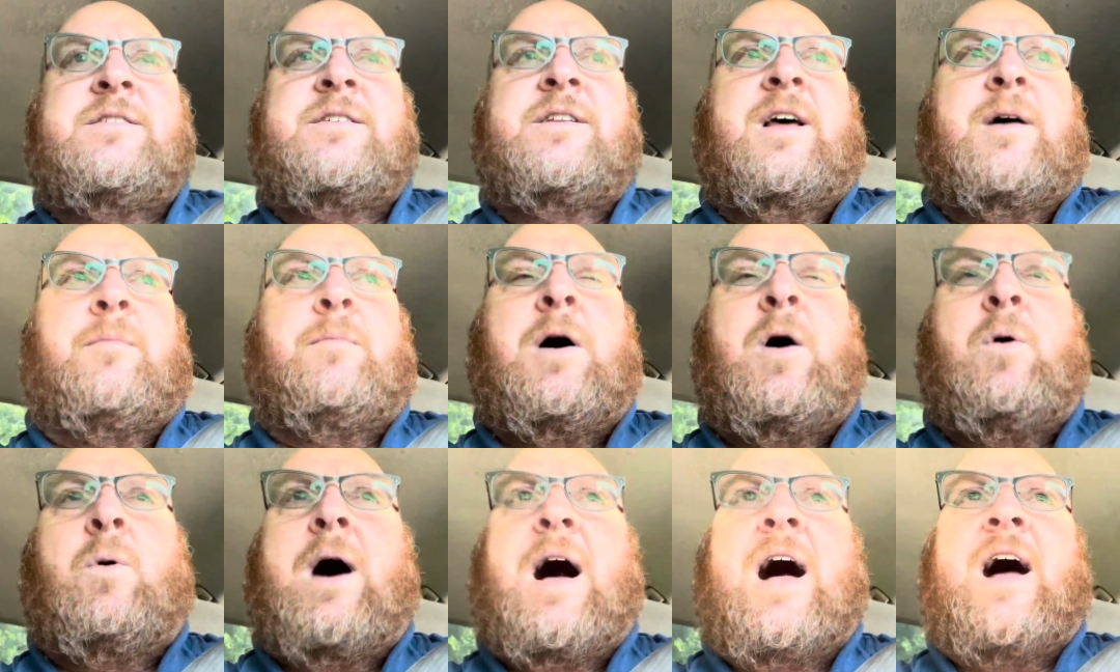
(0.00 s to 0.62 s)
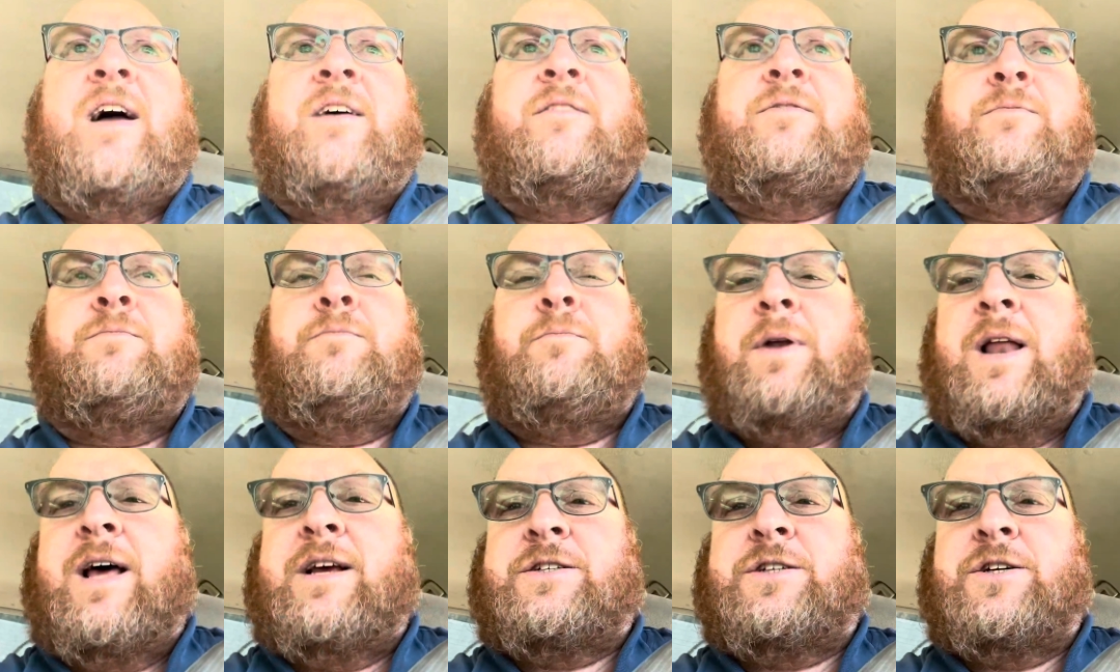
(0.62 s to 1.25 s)
And my wife,
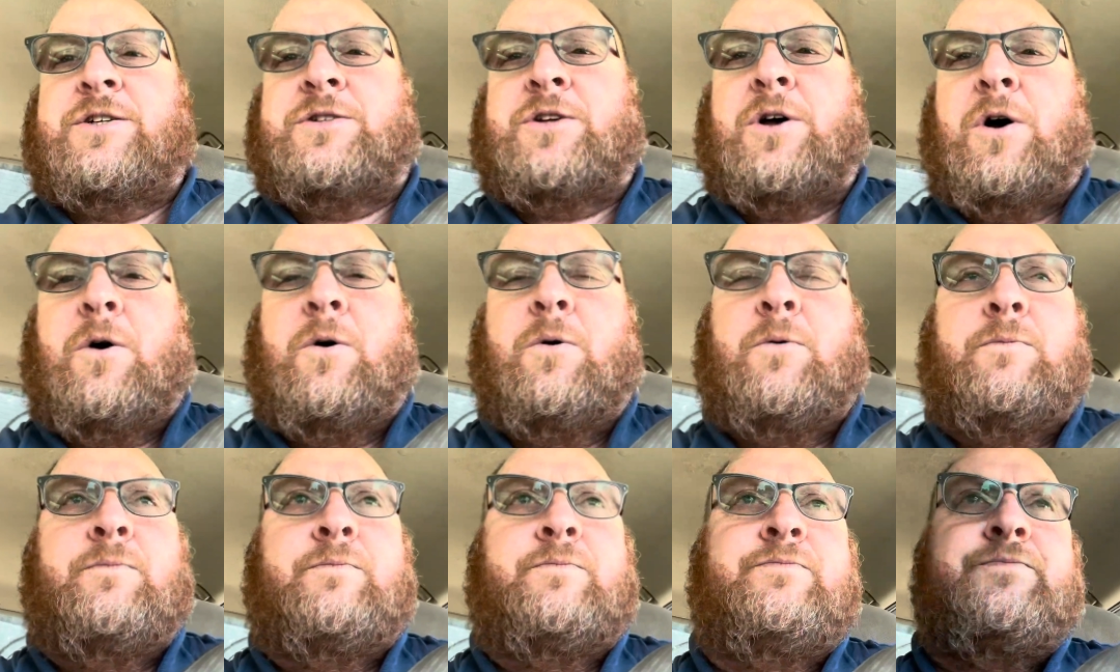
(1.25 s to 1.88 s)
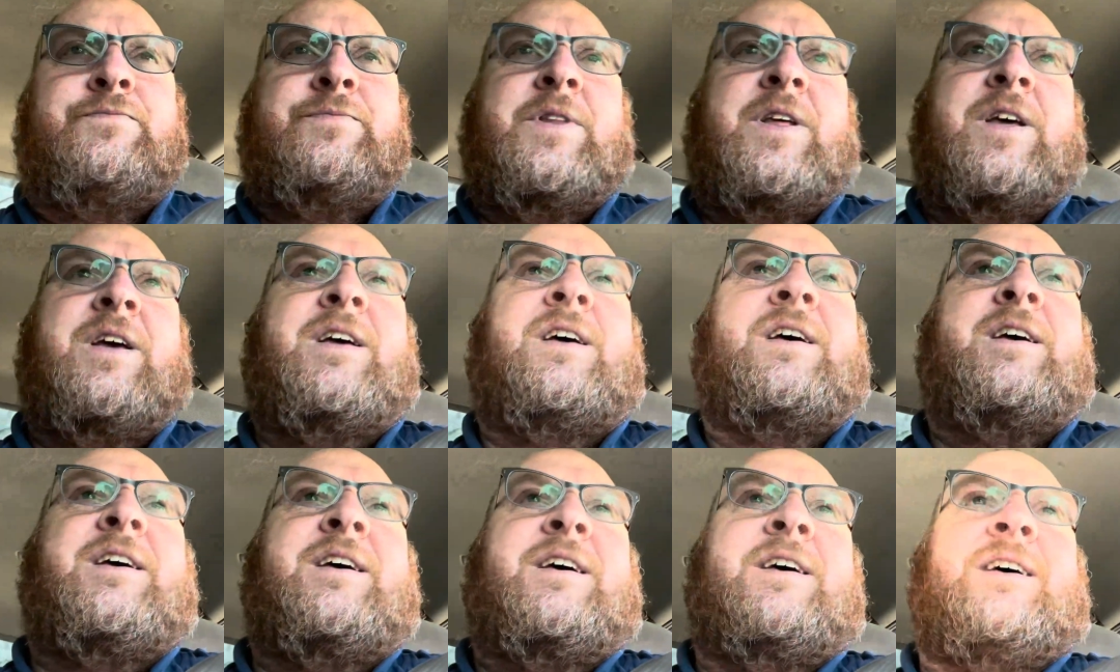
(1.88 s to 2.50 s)
bless her soul,
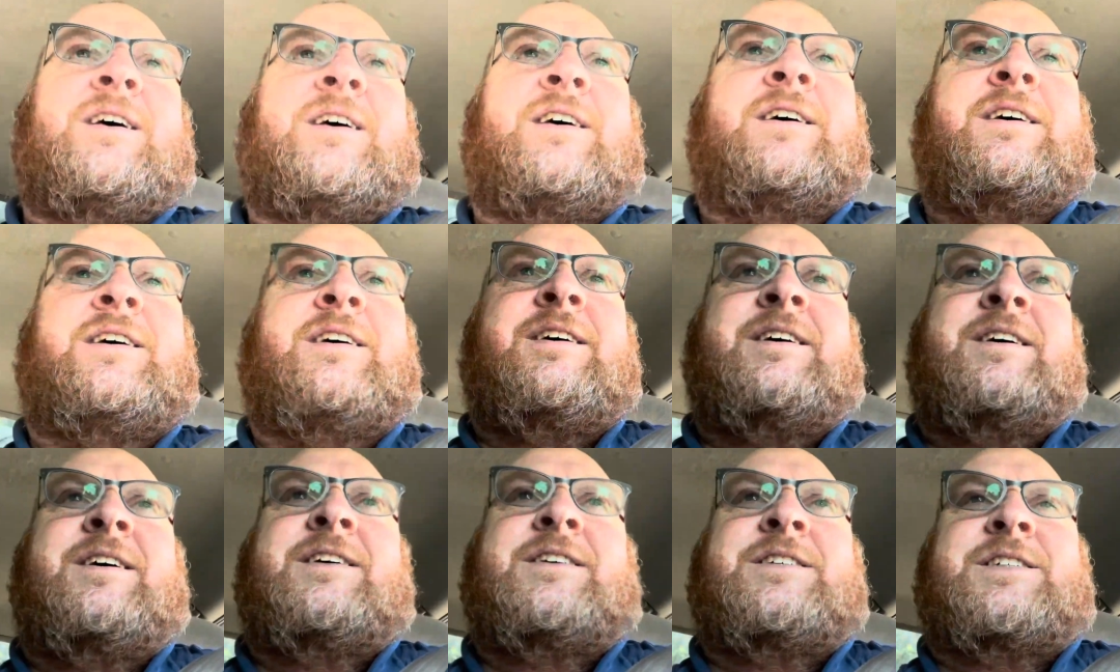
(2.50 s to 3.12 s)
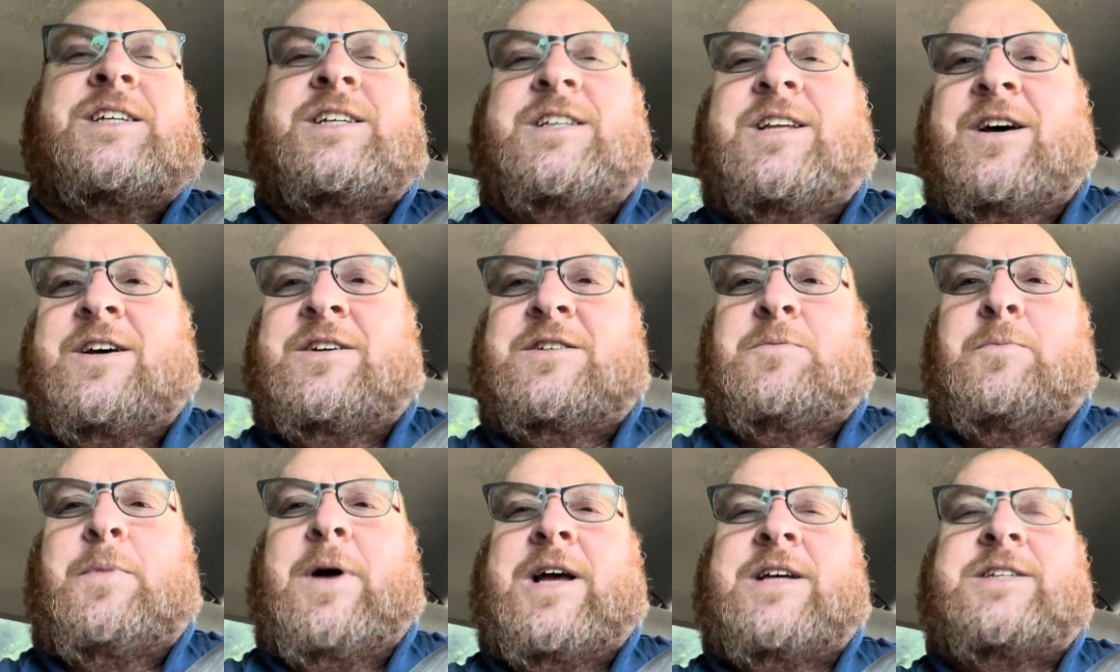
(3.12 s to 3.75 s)
she does
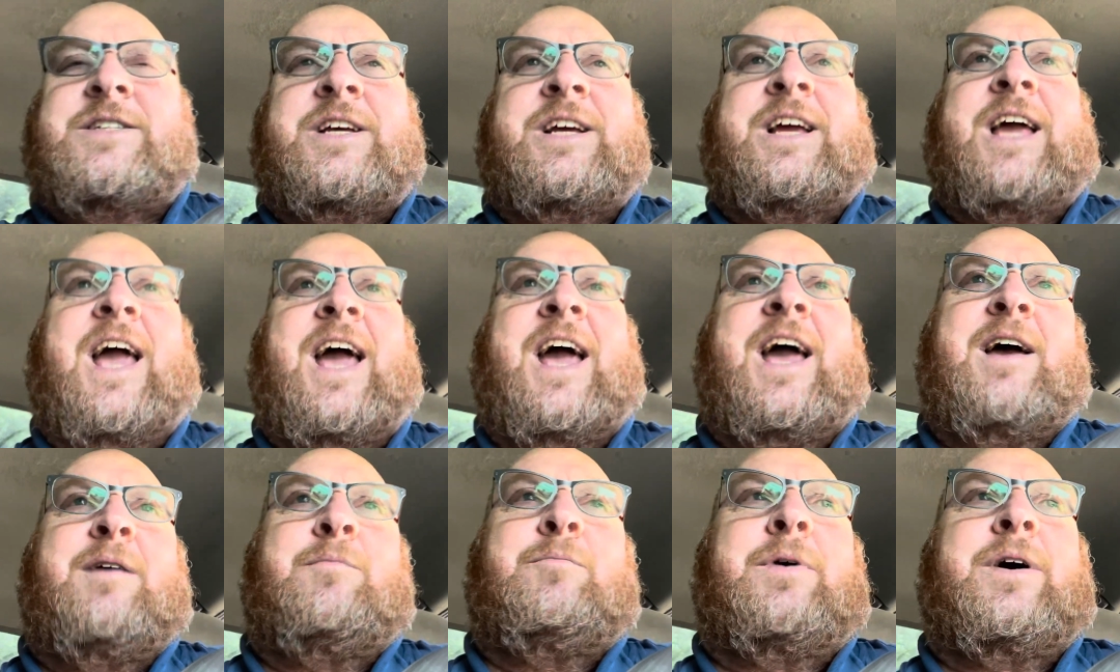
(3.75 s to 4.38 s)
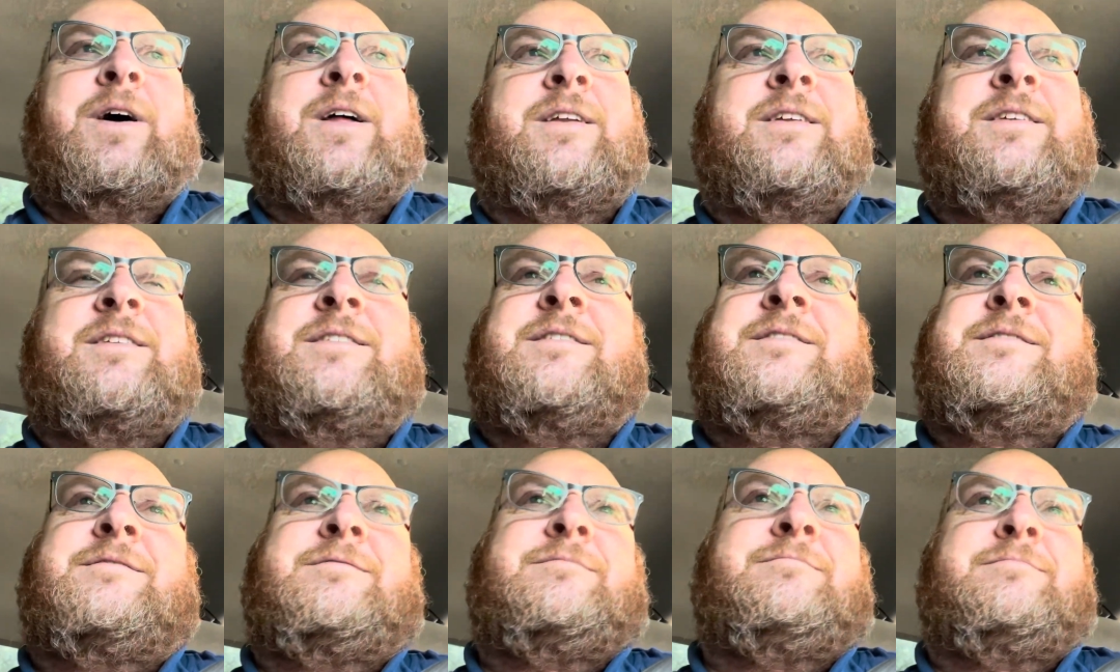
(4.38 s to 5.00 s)
the best she can, but
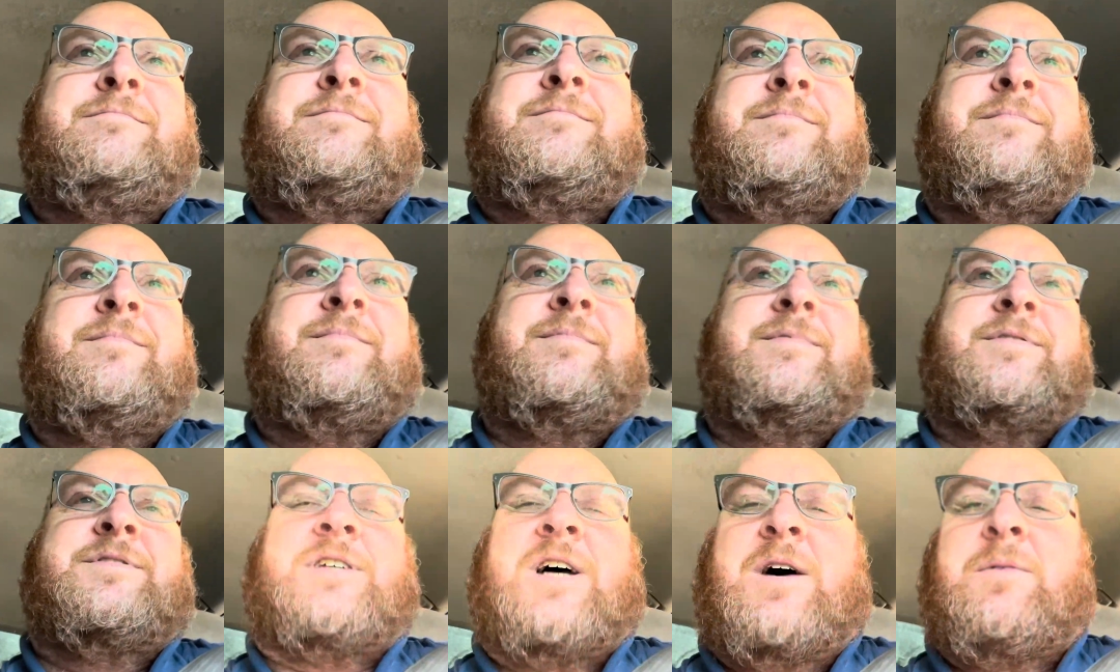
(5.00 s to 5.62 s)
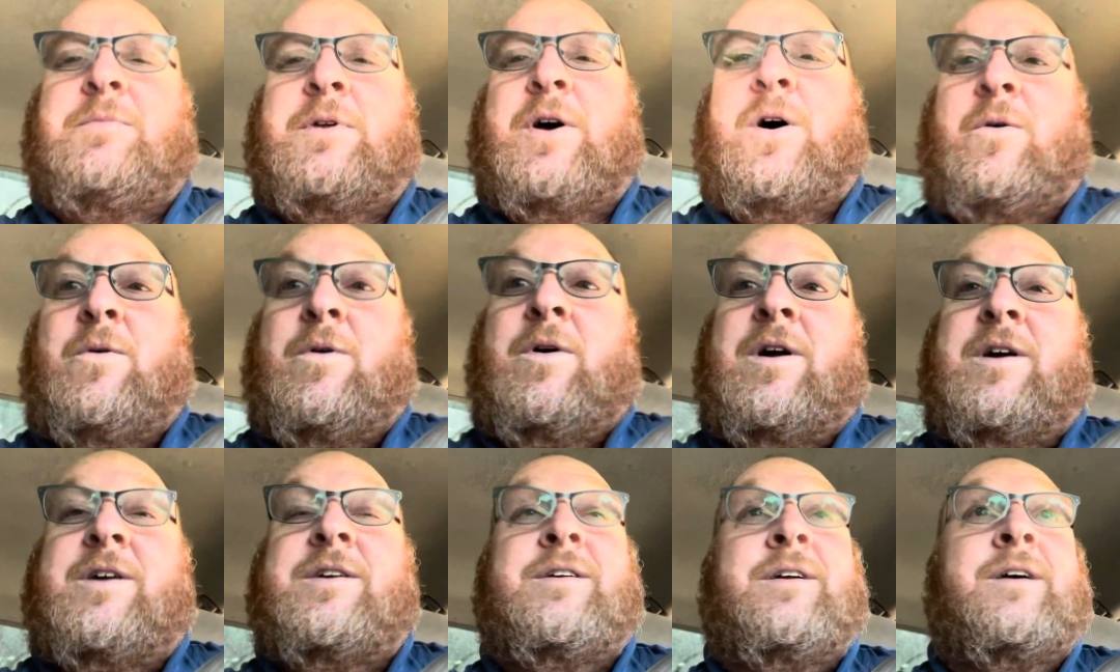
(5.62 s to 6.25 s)
something don't
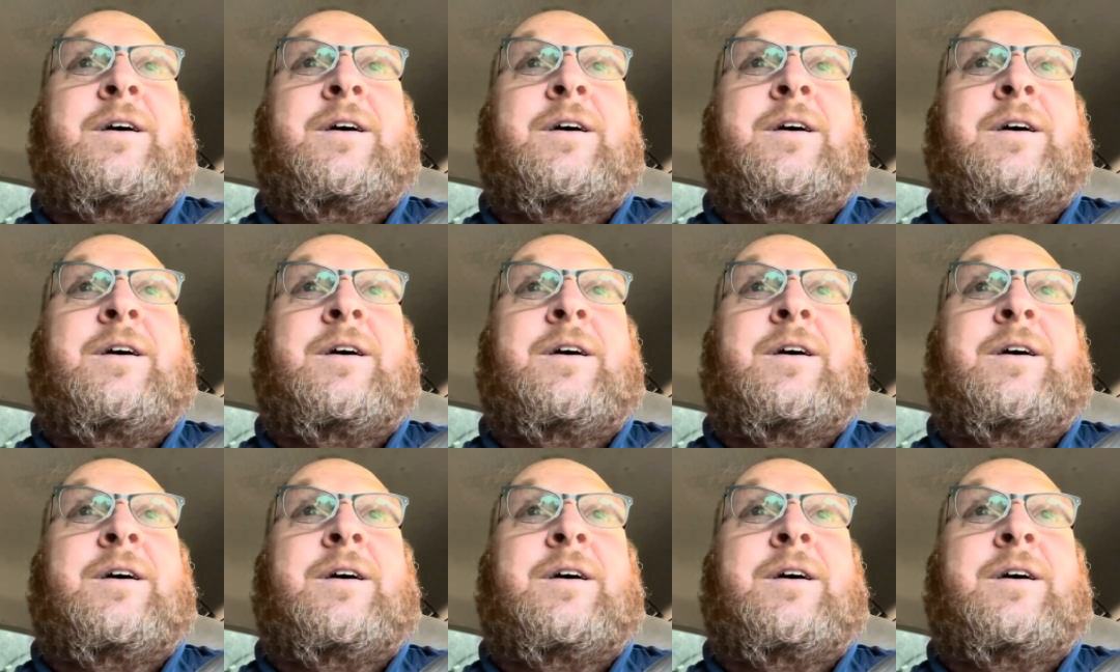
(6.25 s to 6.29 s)
work.